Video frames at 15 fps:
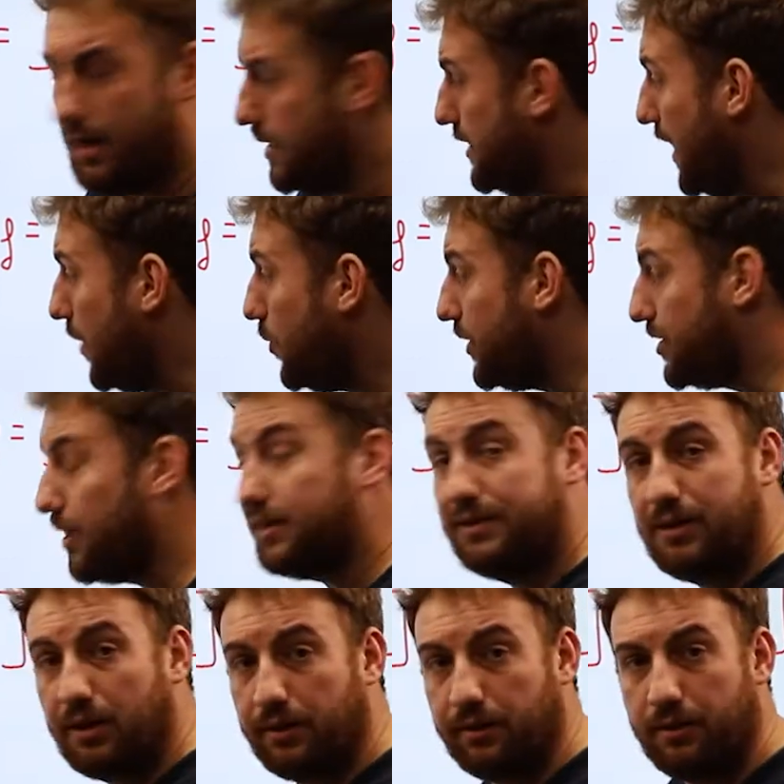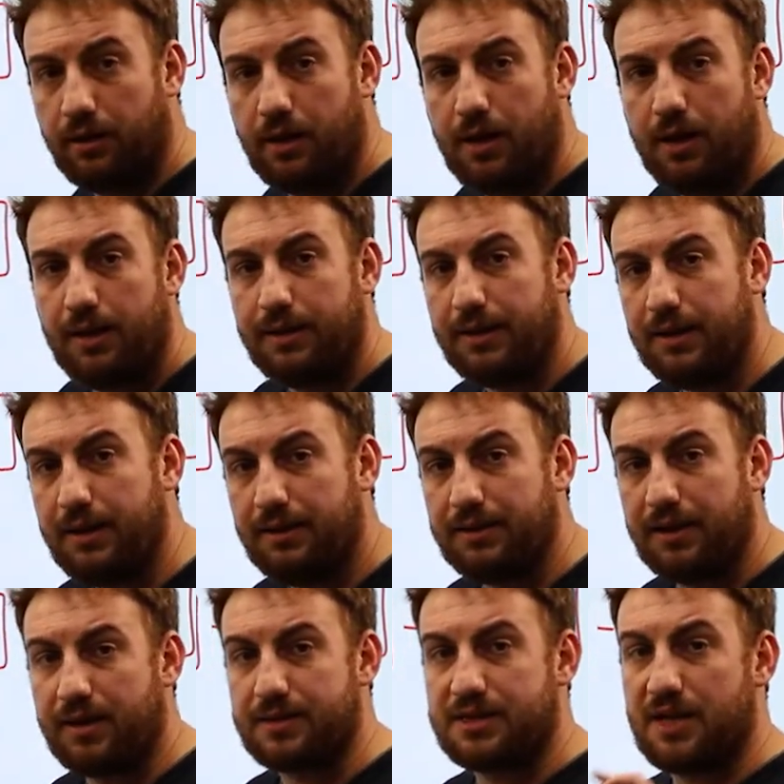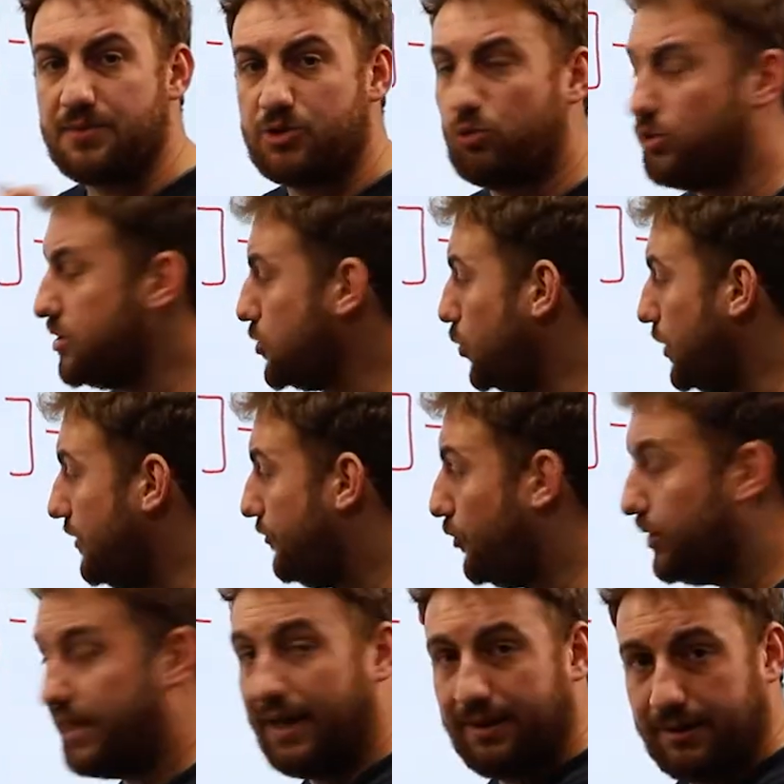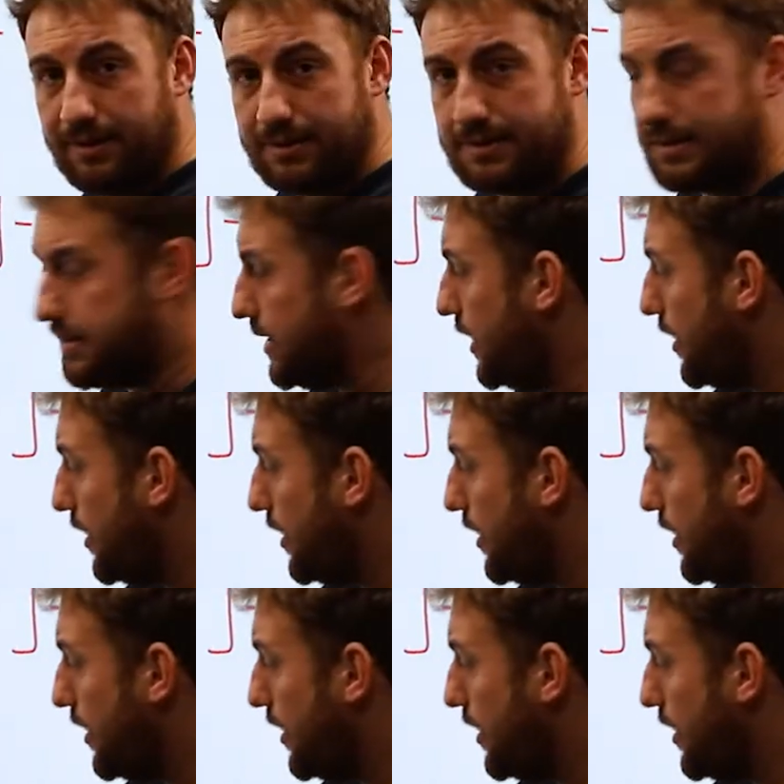Now we're not done. Here there are some students who will forget this.